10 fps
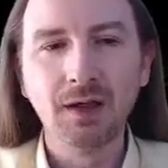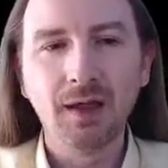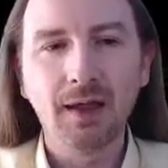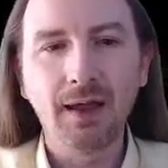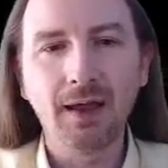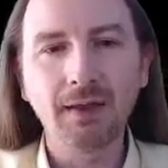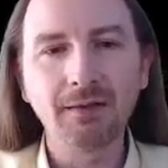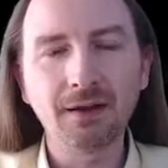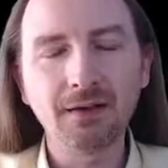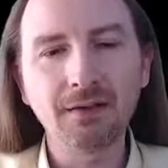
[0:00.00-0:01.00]
and
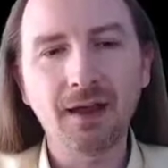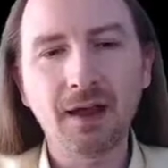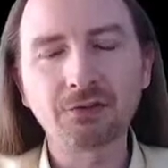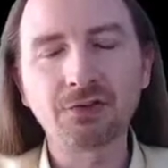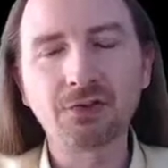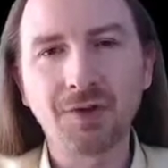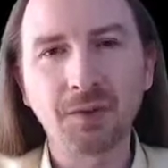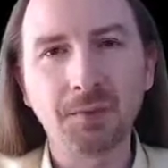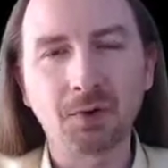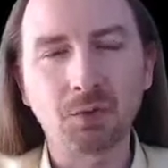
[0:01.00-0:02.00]
I need the Azure
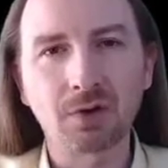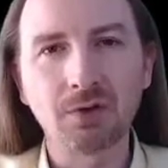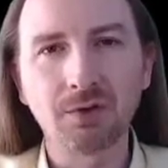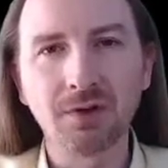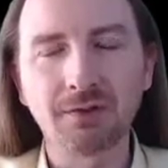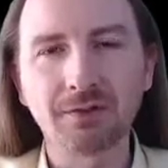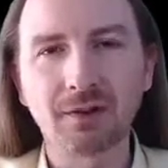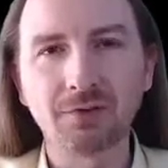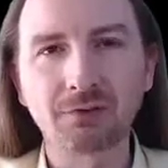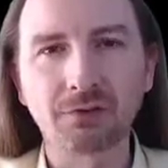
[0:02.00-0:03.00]
development workload
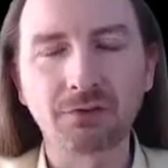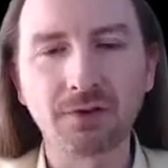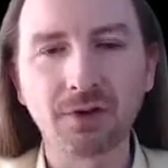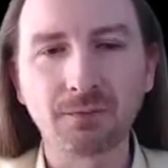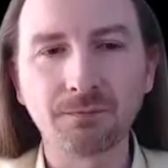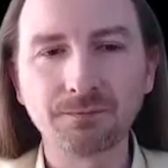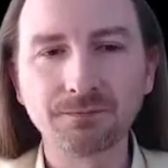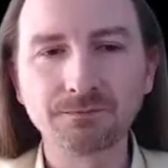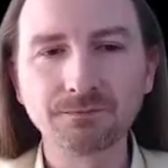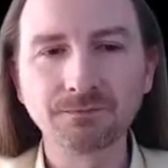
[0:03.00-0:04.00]
inside Visual Studio.
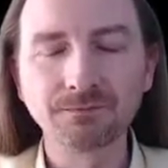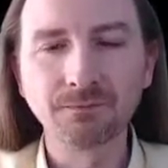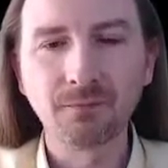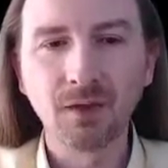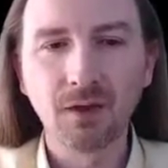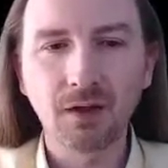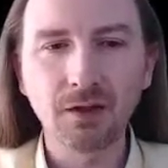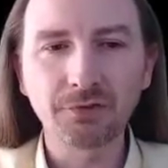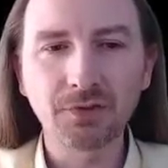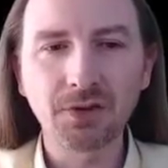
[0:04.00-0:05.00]
I'll
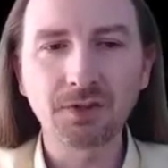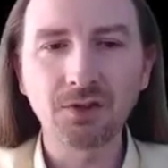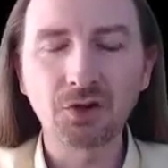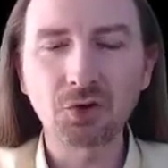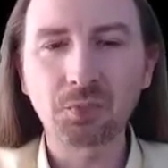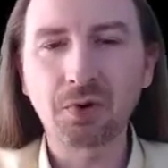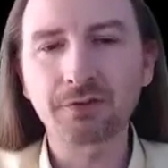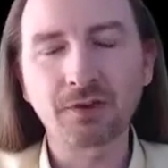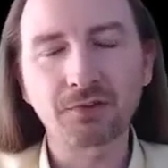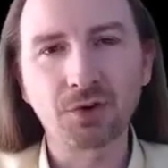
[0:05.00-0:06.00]
also need the local
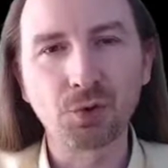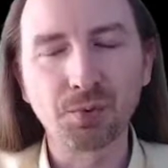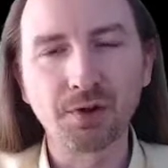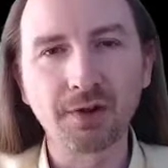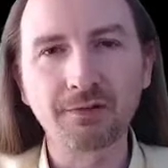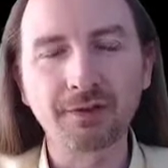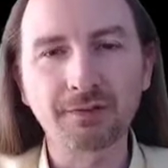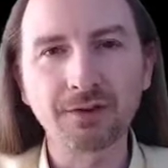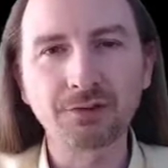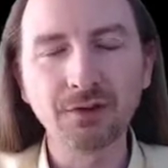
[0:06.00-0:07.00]
process for Kubernetes
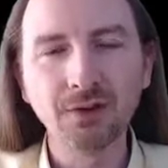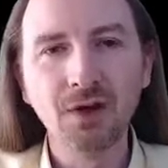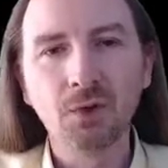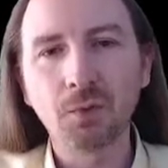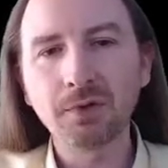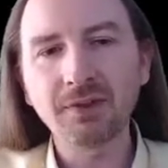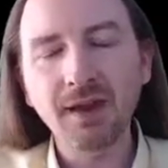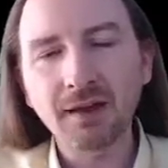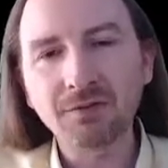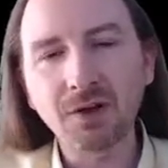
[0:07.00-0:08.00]
extension. Once I
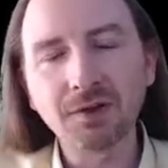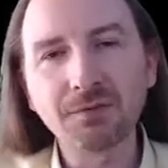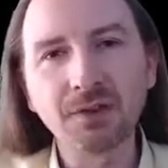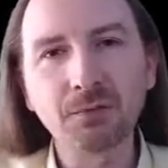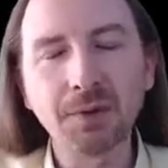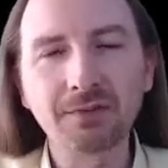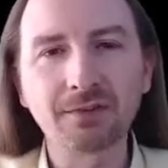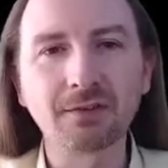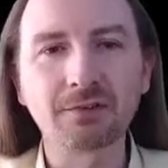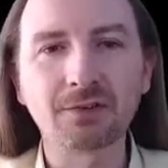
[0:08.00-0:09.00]
have all of these
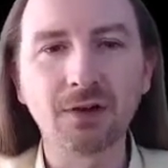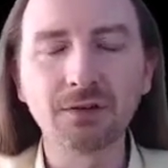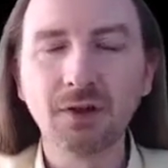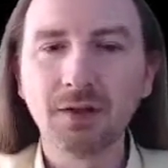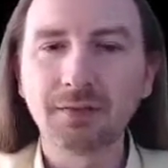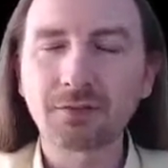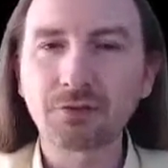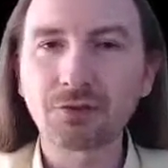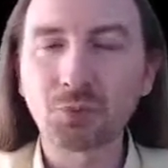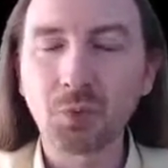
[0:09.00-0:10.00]
pieces installed, that's
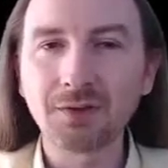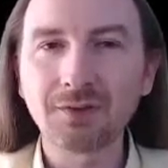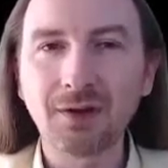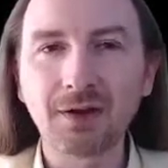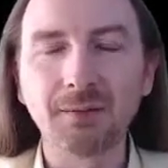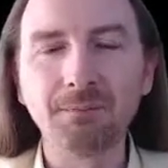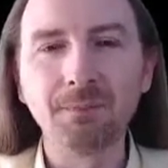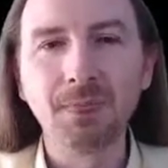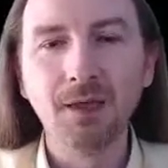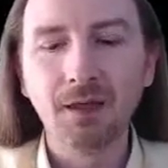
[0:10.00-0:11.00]
just one time,
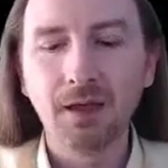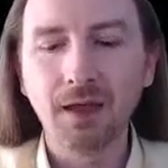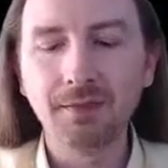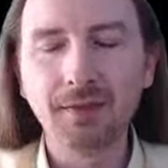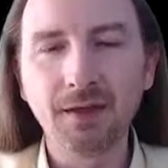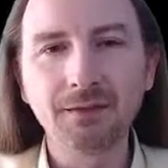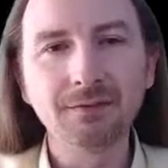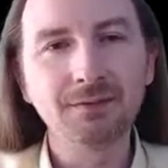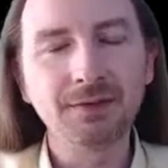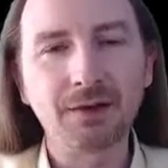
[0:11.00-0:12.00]
and
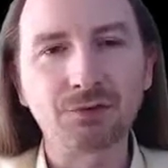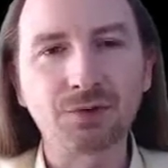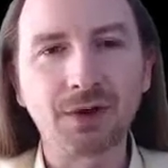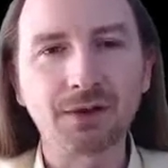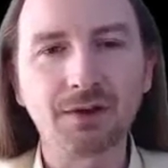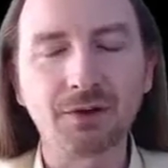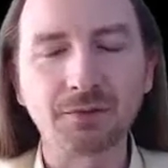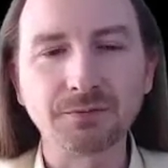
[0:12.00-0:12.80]
then now it's ready to go.